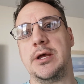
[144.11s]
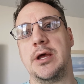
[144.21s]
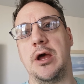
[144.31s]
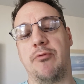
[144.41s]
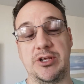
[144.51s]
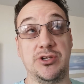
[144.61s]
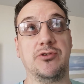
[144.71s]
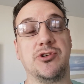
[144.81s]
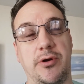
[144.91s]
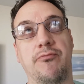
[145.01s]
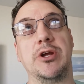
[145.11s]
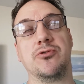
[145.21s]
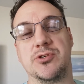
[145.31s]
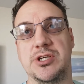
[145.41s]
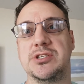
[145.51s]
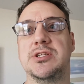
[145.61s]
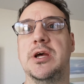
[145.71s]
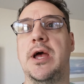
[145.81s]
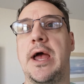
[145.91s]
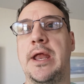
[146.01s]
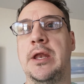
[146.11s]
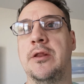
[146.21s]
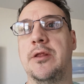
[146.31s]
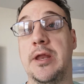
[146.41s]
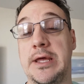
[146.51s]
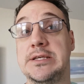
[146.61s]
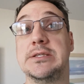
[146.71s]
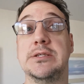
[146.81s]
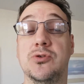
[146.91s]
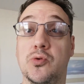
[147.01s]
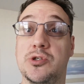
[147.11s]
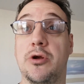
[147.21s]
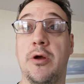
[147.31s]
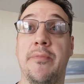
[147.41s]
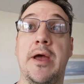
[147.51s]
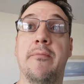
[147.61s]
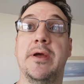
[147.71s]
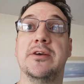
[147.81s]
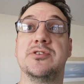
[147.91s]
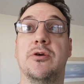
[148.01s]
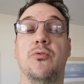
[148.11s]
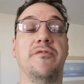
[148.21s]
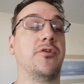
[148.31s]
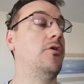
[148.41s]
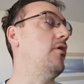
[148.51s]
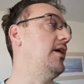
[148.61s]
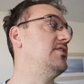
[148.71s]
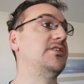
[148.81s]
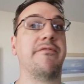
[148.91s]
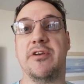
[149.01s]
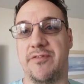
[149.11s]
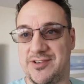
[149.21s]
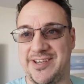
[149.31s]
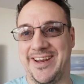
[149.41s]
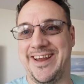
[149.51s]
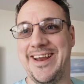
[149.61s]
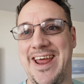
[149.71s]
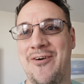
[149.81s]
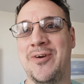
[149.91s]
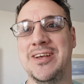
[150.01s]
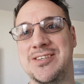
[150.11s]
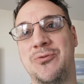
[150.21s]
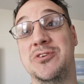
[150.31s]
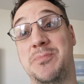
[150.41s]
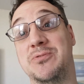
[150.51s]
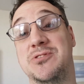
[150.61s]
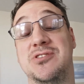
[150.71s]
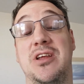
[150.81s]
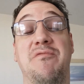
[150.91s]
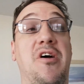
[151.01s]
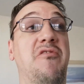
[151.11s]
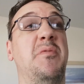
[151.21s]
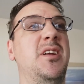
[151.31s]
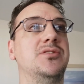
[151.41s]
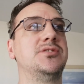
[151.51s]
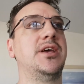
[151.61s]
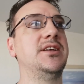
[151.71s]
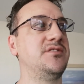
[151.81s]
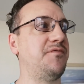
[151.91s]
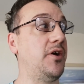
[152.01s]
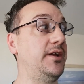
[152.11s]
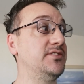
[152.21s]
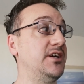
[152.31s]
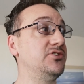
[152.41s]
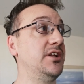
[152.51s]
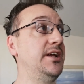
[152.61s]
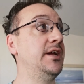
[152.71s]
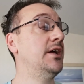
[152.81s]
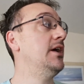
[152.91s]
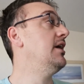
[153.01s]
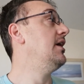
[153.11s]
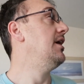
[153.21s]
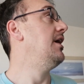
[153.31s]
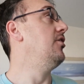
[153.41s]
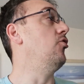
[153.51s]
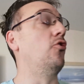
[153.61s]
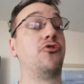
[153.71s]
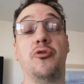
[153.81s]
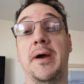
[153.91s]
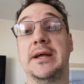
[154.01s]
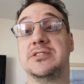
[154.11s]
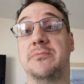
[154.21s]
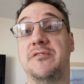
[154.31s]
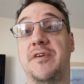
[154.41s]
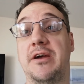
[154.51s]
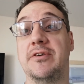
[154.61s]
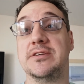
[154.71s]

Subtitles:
Rachel's sister, and the niece has also come down to meet us. So we've got 7 of us in here now, and it's only supposed to sleep 5, but it's fine. It's actually not too bad, to be fair.